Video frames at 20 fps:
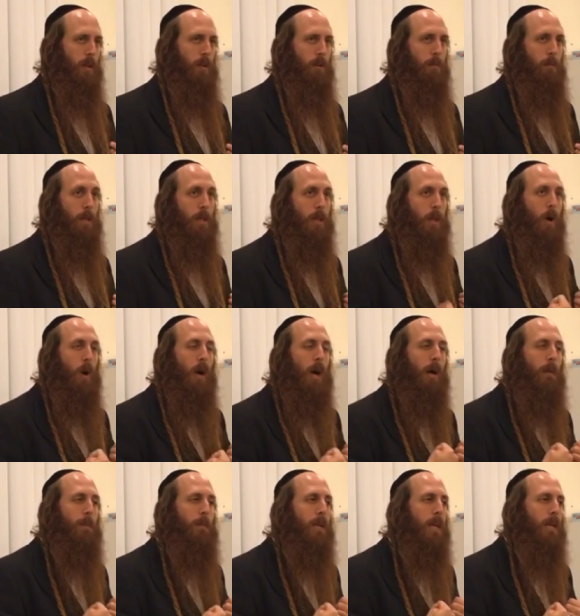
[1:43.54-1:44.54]

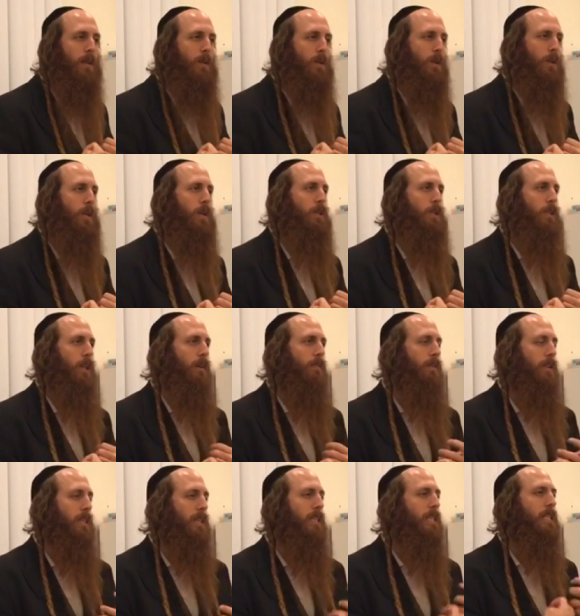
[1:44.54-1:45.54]

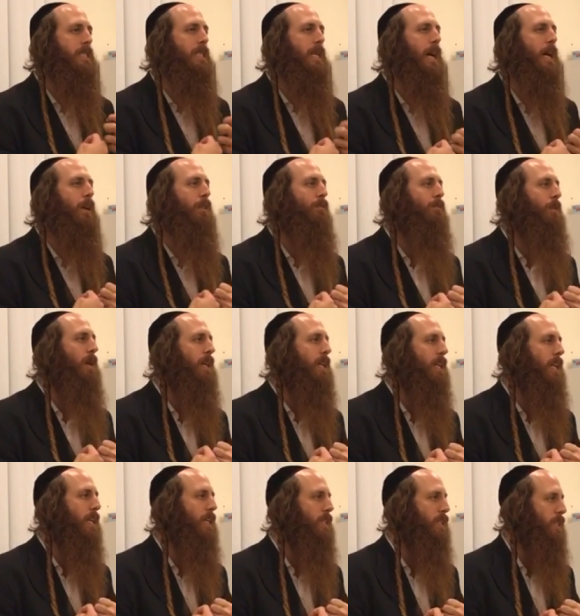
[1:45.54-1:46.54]
Inside of my
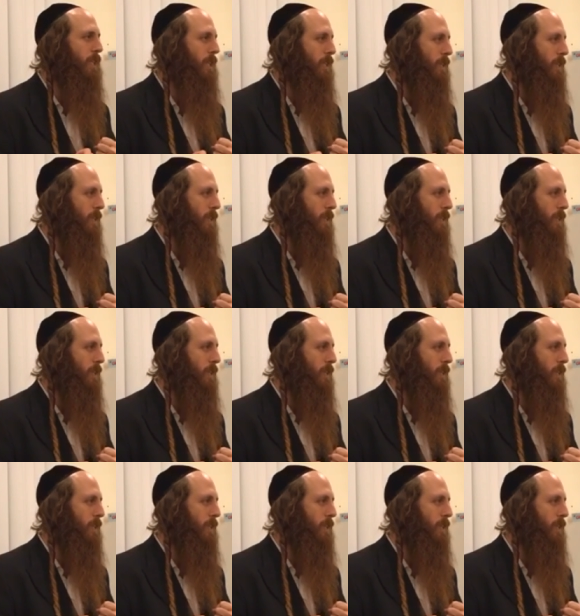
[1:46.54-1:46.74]
nation,